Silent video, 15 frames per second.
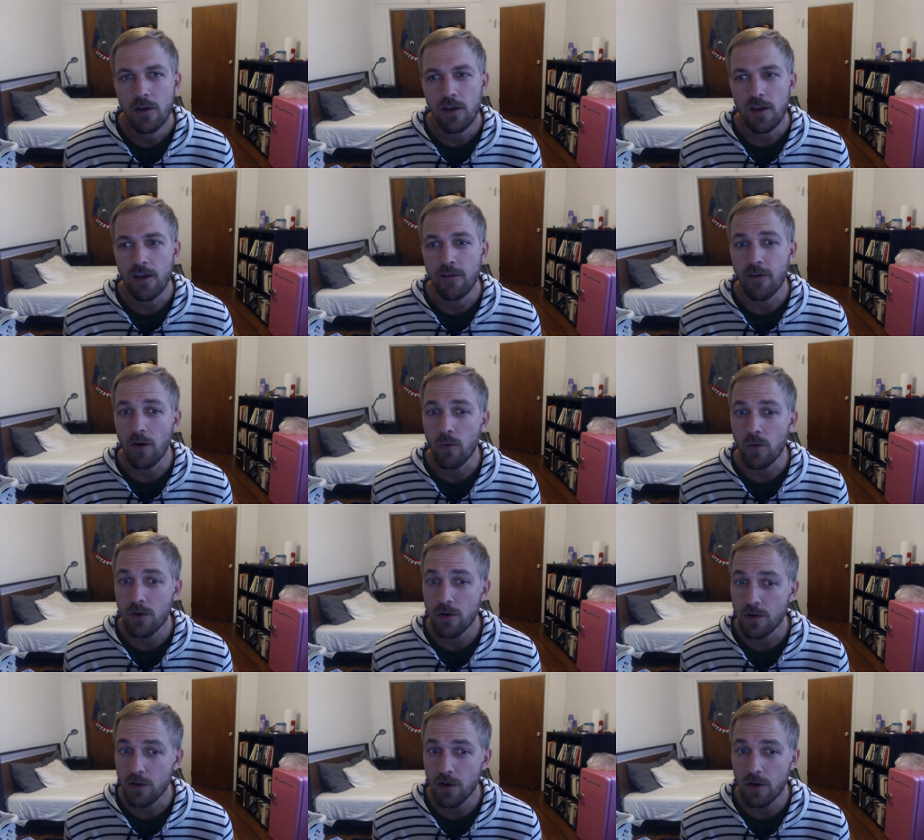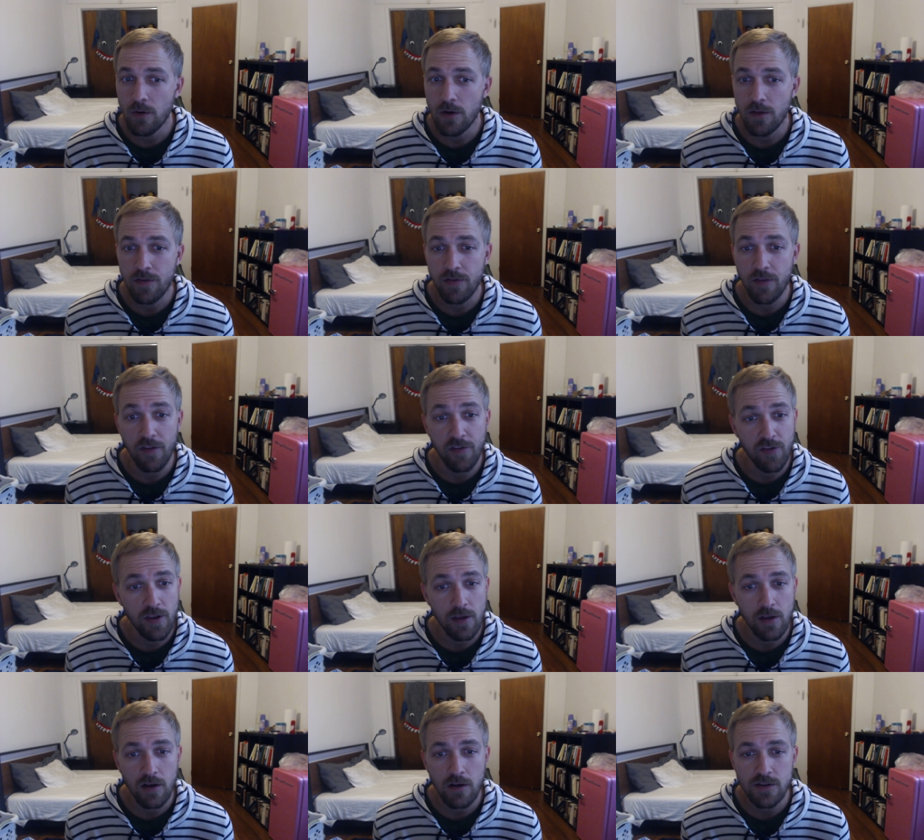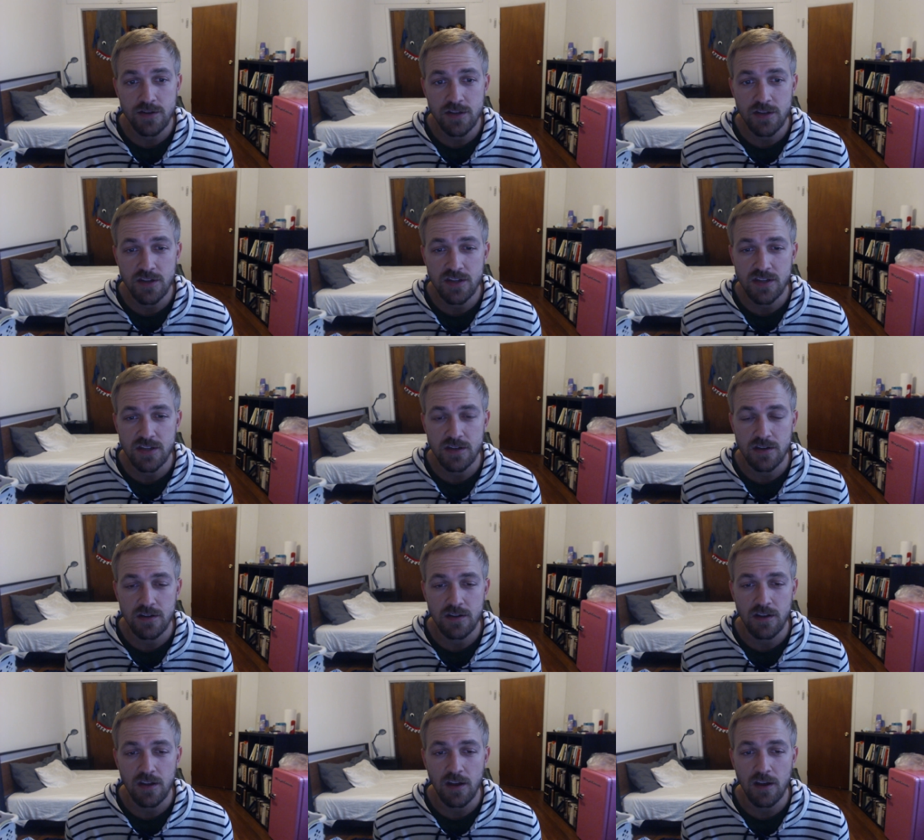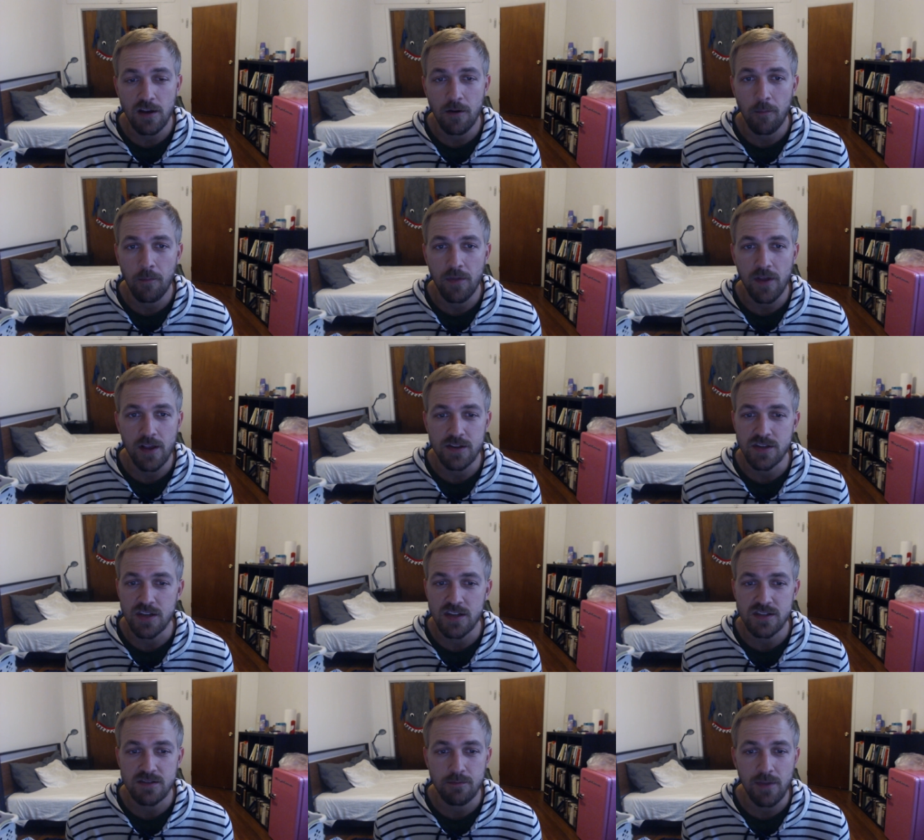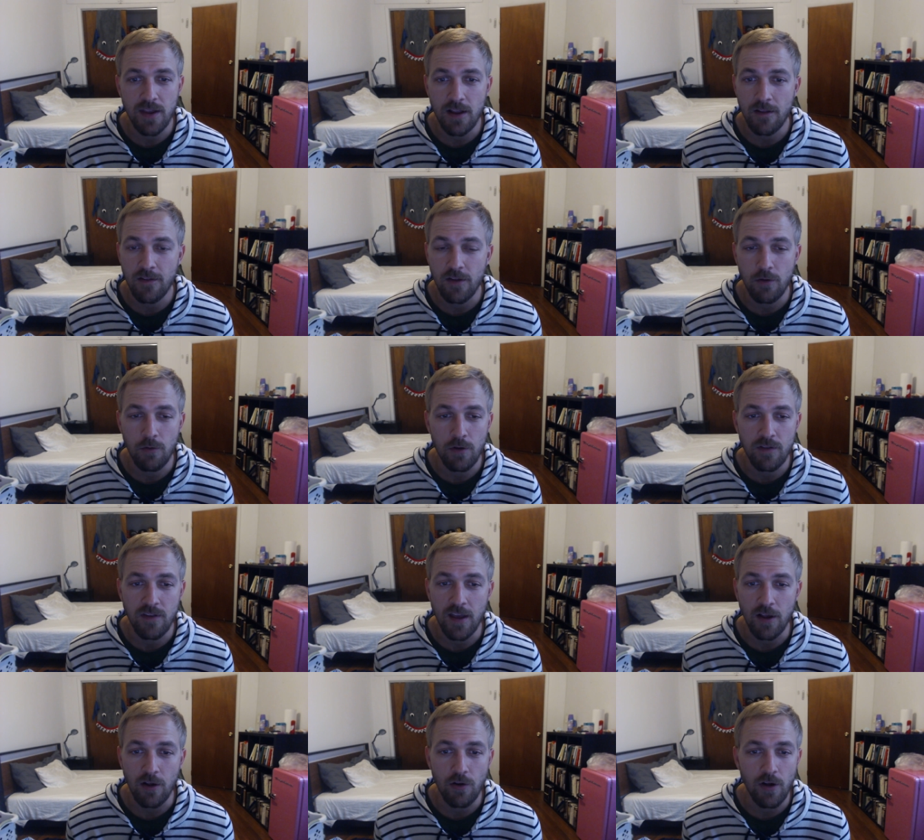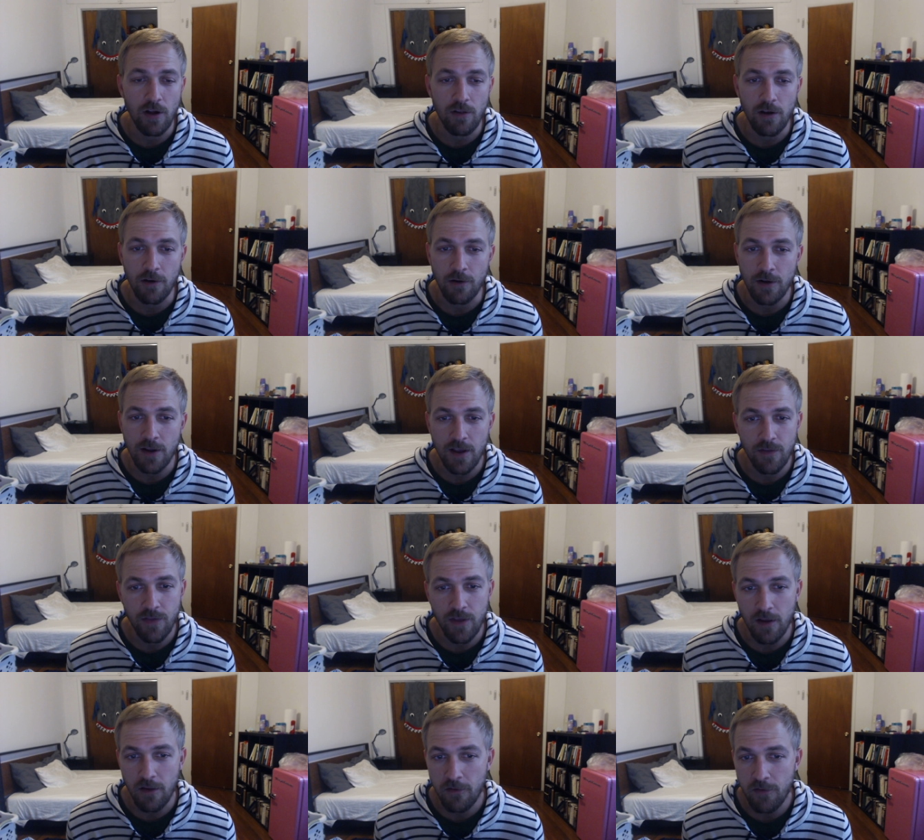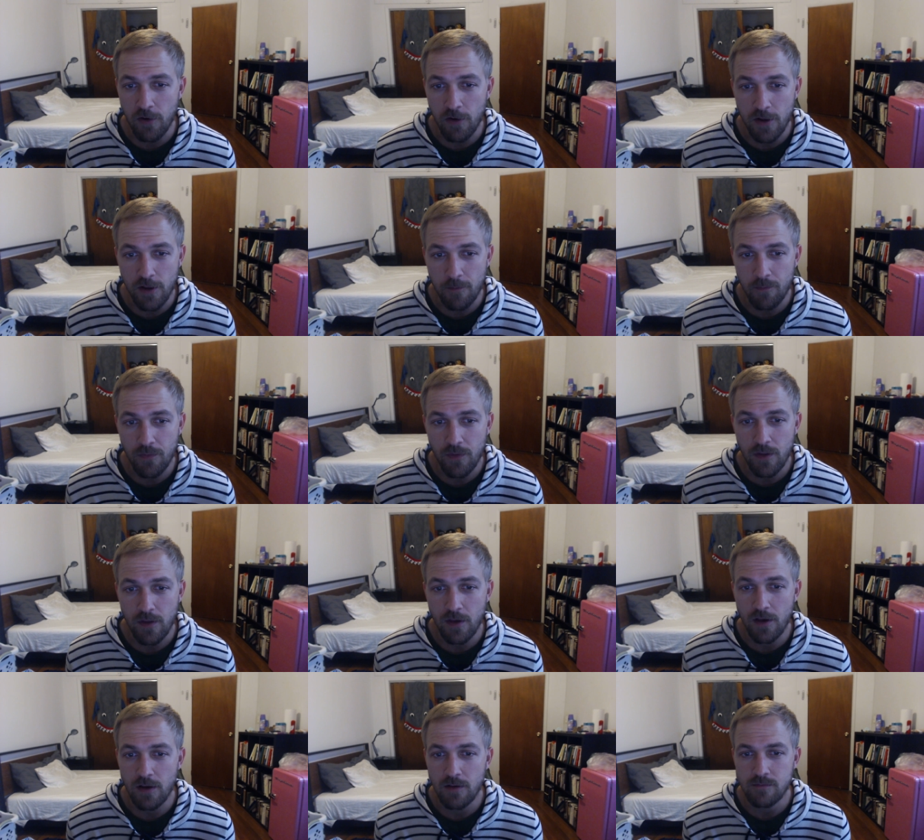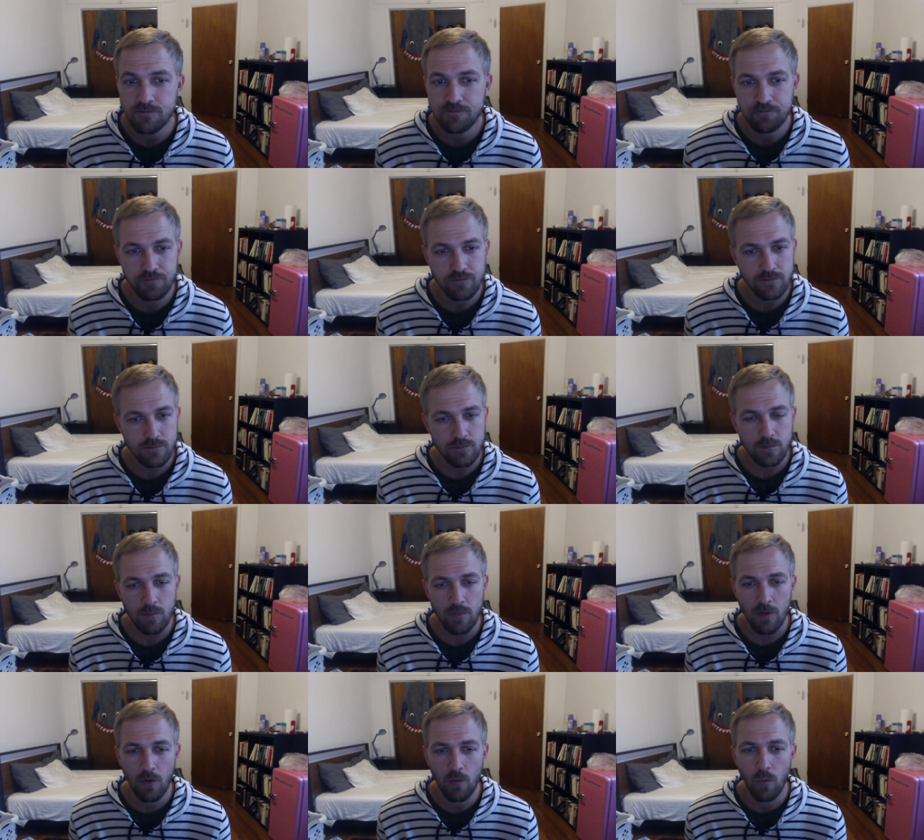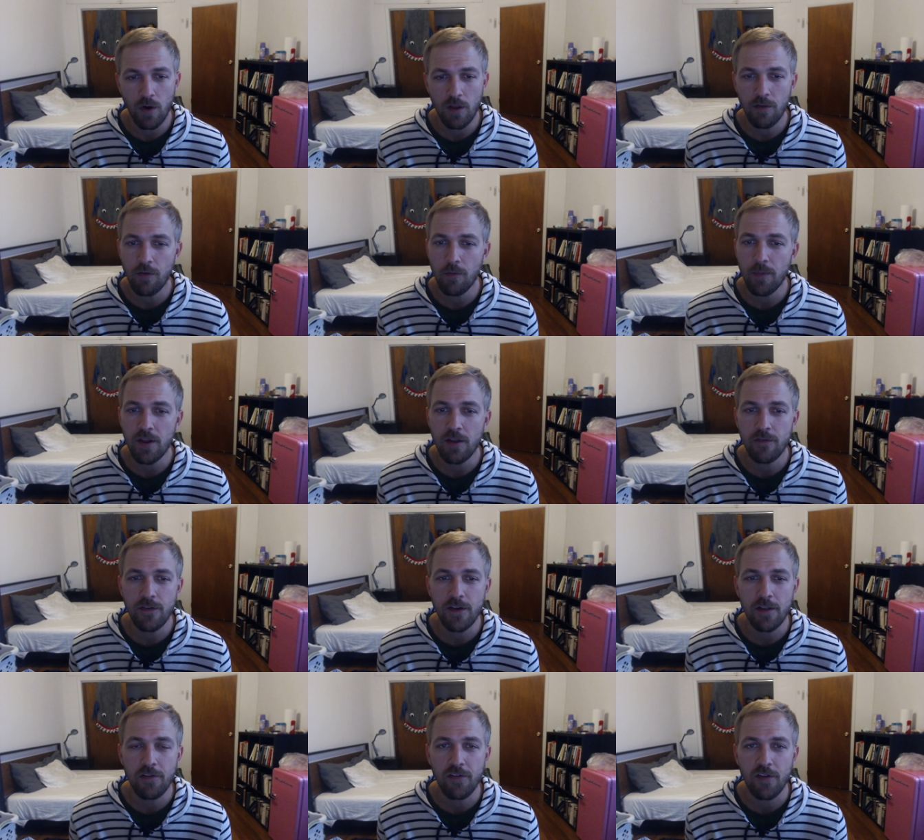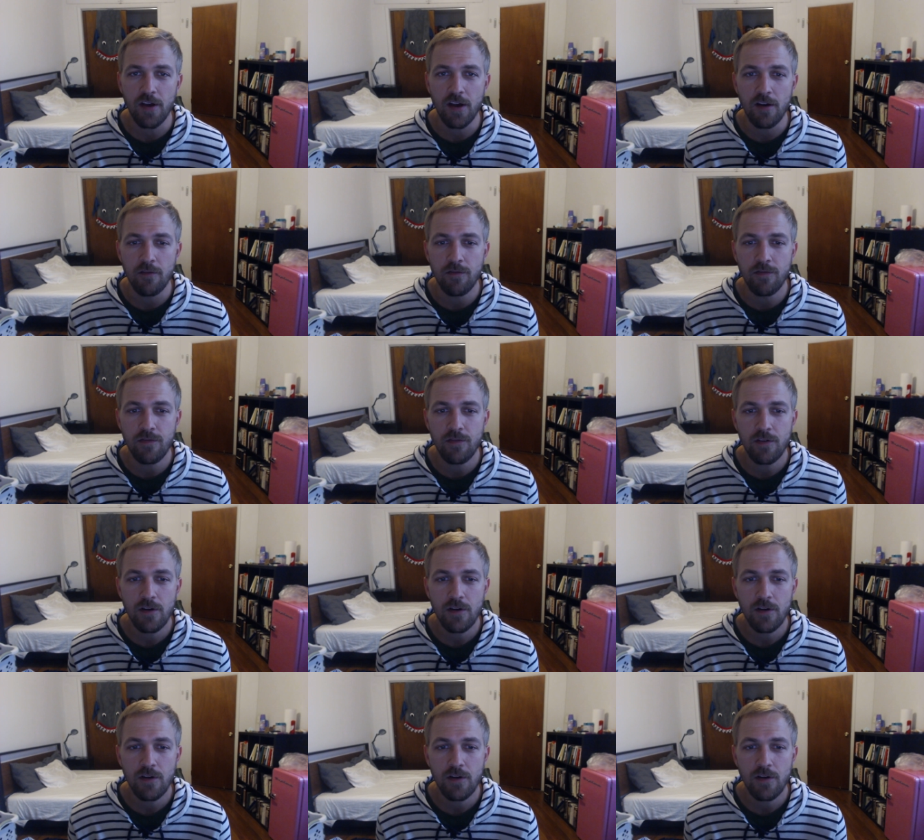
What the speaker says: If I were to go with the city colleges, it just means it would take a lot longer to get things started. One of the benefits of